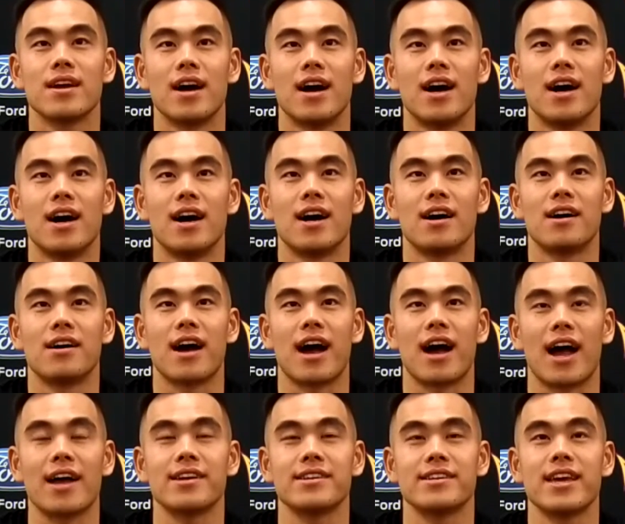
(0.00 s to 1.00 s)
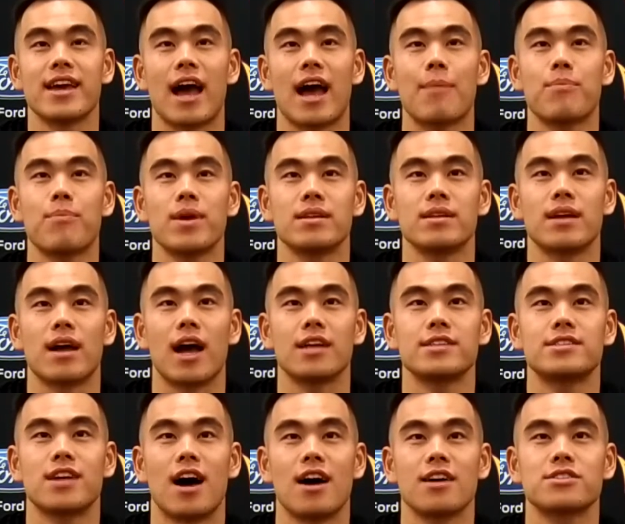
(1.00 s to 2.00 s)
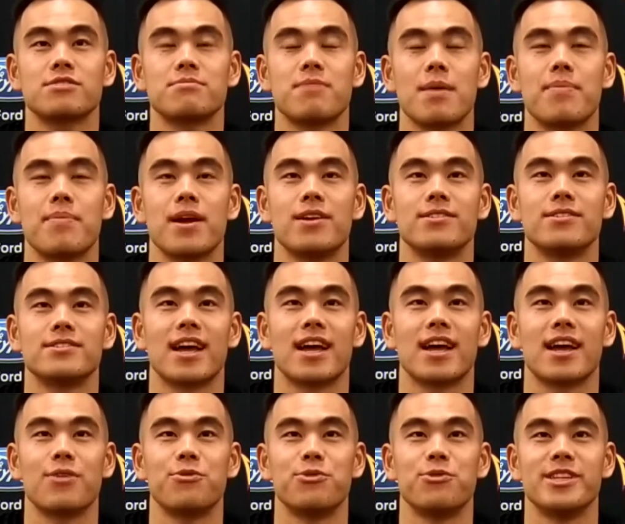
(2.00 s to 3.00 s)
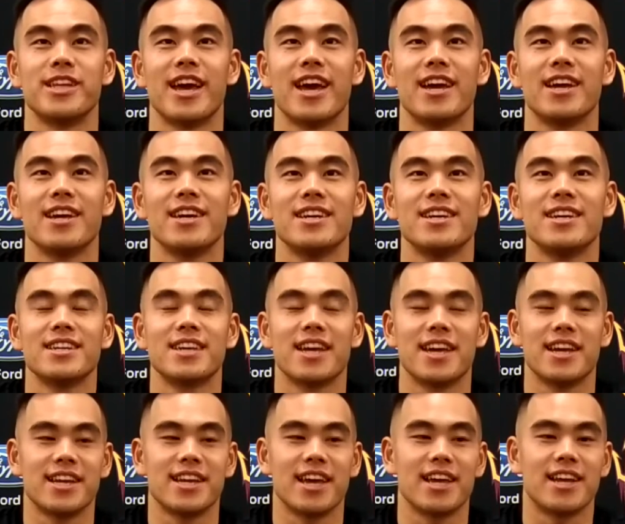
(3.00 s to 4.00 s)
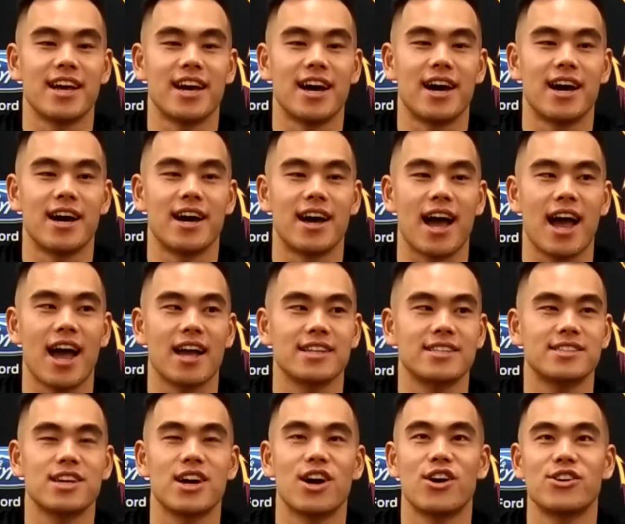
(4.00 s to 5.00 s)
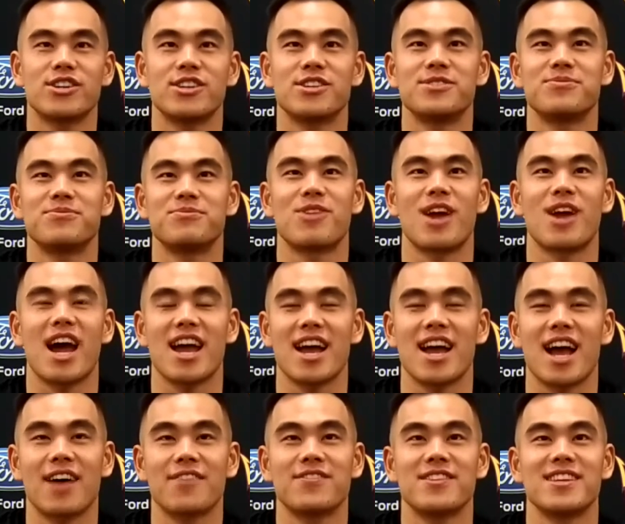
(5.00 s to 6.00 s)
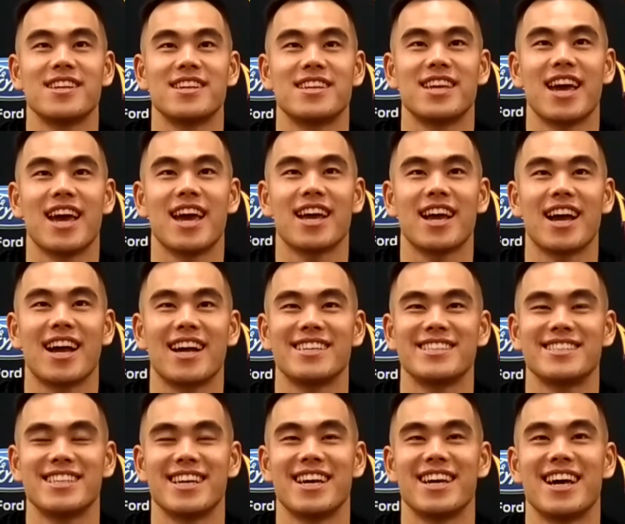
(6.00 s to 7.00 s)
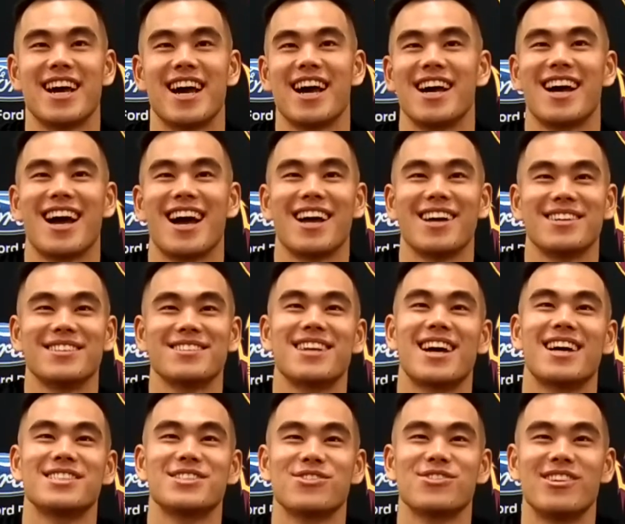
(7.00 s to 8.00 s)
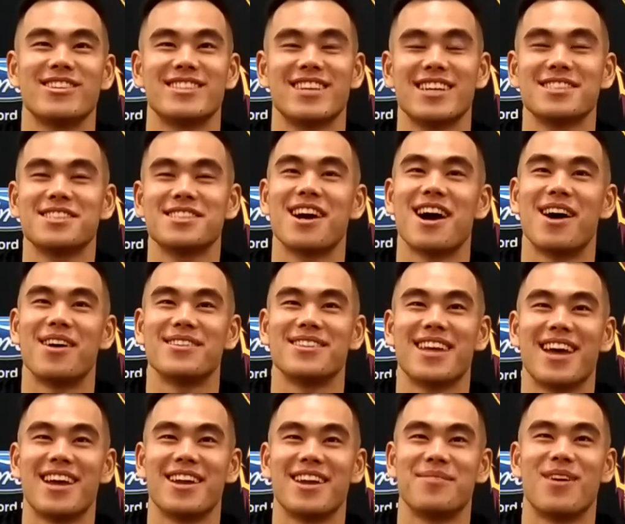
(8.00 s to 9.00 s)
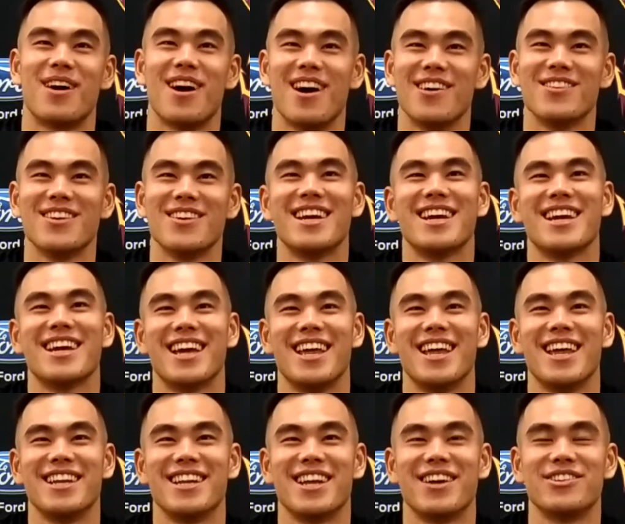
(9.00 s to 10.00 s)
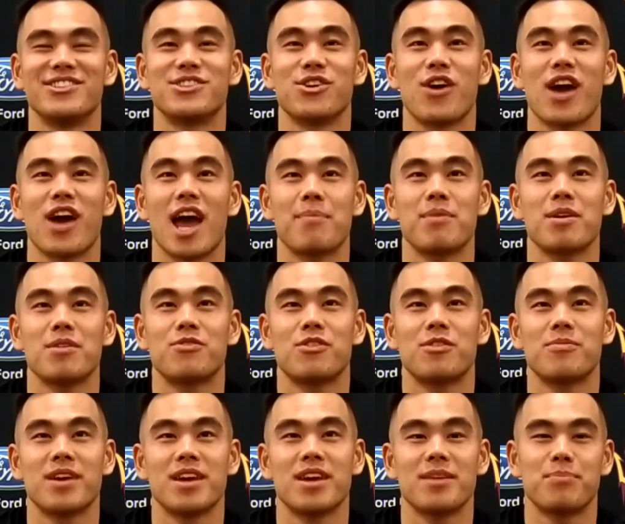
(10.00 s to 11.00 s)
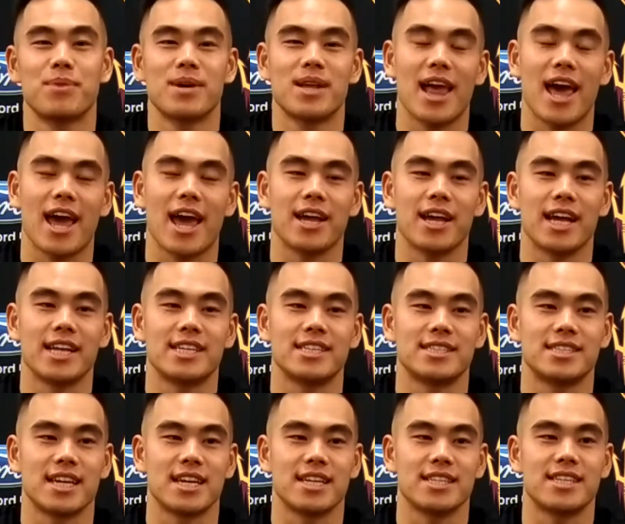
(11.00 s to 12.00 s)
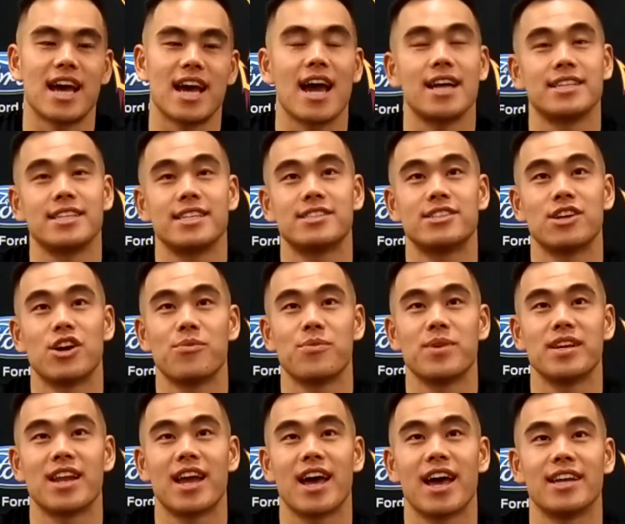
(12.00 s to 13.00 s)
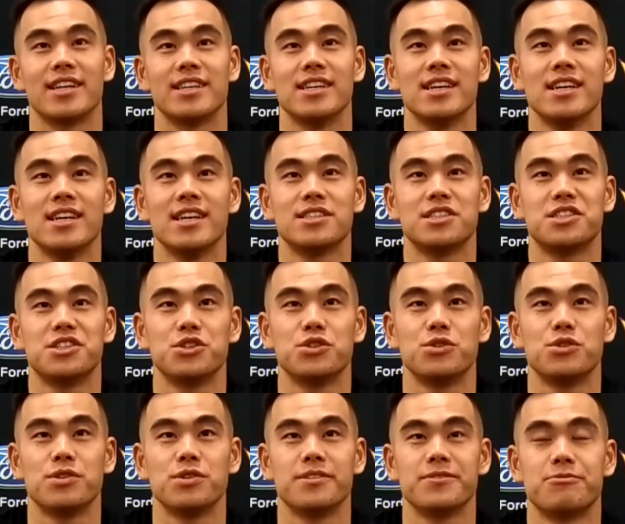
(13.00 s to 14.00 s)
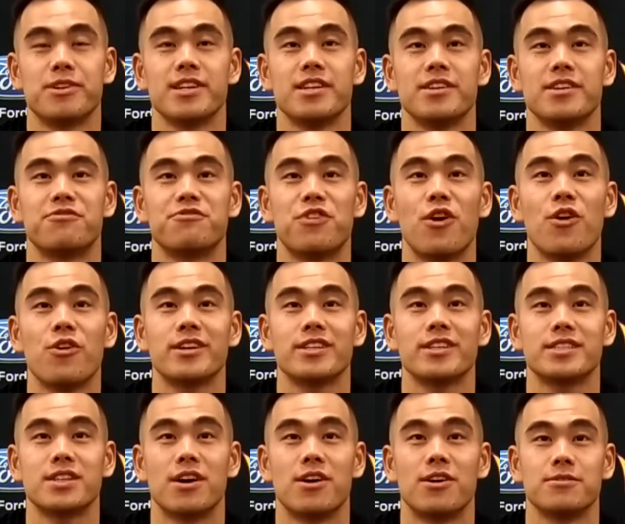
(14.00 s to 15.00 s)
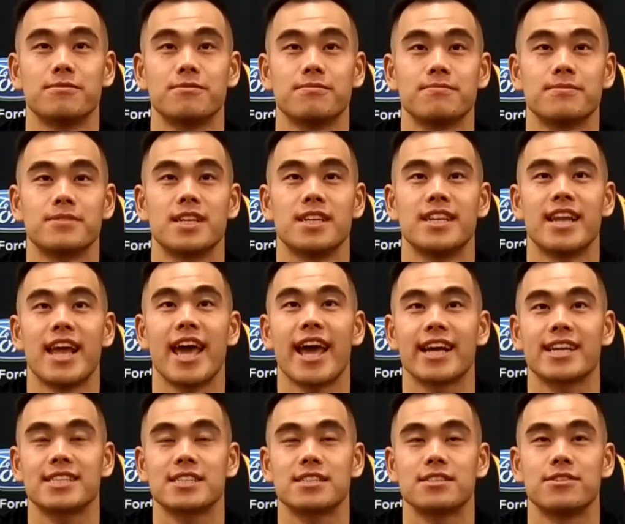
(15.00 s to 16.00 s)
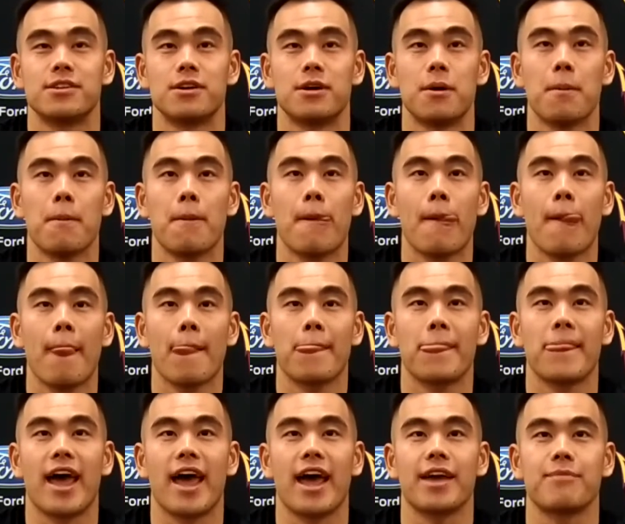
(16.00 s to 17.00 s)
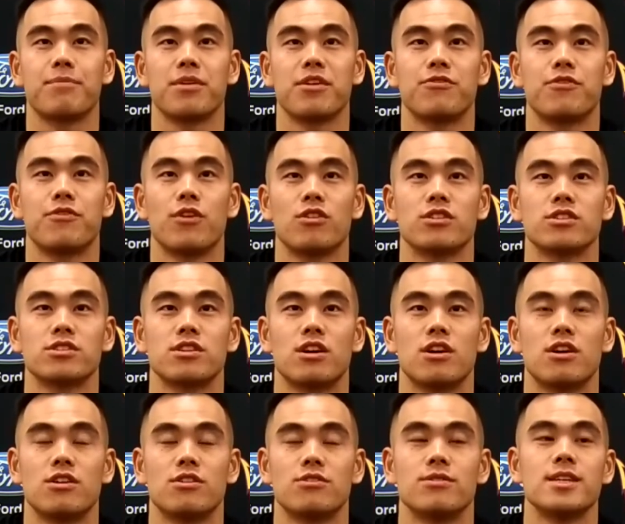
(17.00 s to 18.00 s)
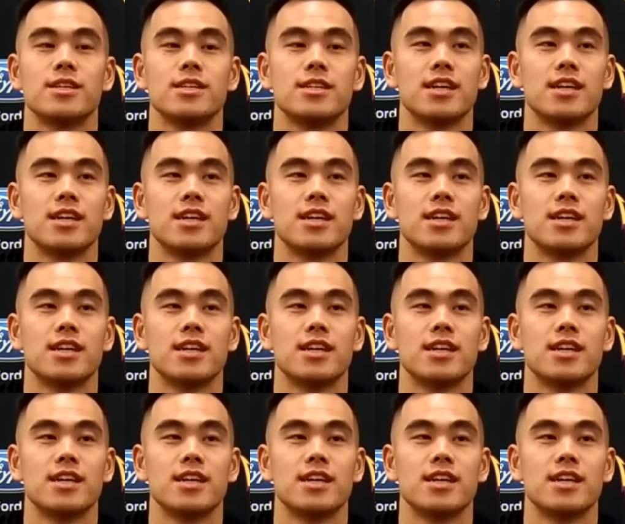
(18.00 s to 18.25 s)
I talked to my parents like every day. And then I told them right after the game, I said I scored a touchdown, dad and mom, and they were so happy for me. But like at the same time, they told me like to really focus on the next, you know, like be focused on